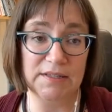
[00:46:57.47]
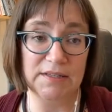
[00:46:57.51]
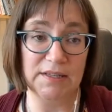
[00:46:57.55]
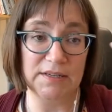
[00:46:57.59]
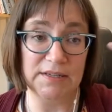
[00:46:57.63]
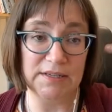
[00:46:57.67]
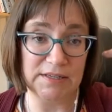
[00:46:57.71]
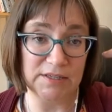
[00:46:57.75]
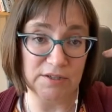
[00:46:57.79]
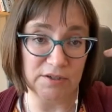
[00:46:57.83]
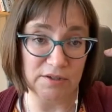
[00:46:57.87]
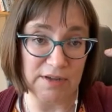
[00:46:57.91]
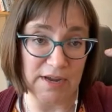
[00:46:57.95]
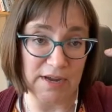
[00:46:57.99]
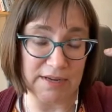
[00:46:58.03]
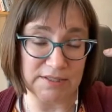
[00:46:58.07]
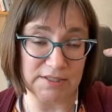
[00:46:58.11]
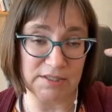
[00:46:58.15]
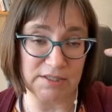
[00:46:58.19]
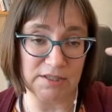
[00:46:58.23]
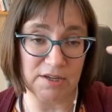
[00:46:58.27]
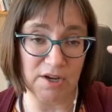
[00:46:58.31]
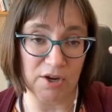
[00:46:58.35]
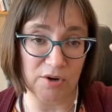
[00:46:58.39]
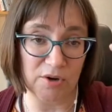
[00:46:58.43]
the needle has
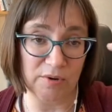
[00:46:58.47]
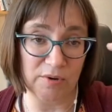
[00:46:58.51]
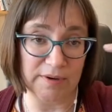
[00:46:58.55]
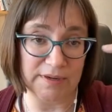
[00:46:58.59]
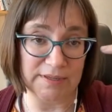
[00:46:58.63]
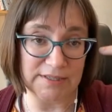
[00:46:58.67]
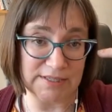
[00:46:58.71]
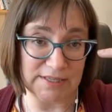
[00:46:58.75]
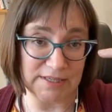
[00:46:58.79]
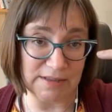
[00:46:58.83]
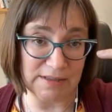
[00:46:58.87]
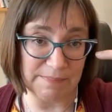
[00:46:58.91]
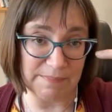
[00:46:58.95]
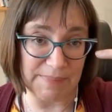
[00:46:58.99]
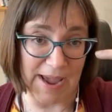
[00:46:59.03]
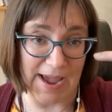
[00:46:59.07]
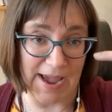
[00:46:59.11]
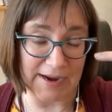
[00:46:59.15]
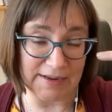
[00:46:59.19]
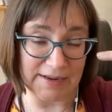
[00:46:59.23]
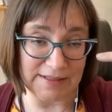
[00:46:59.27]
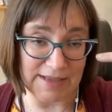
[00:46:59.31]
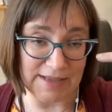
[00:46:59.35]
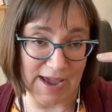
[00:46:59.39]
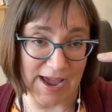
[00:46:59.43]
to go into the
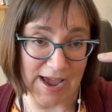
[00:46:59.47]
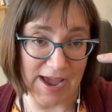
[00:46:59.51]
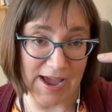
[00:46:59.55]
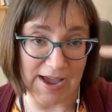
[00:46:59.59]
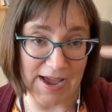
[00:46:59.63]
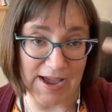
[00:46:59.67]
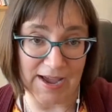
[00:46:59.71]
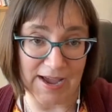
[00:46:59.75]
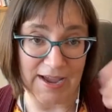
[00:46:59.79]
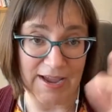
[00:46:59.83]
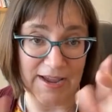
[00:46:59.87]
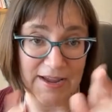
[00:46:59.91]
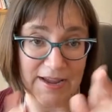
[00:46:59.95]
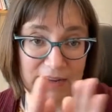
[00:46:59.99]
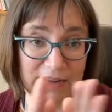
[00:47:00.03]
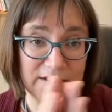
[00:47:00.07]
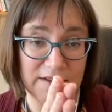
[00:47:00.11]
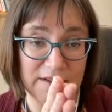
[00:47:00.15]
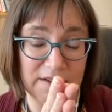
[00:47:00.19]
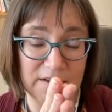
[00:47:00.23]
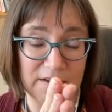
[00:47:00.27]
back of the eye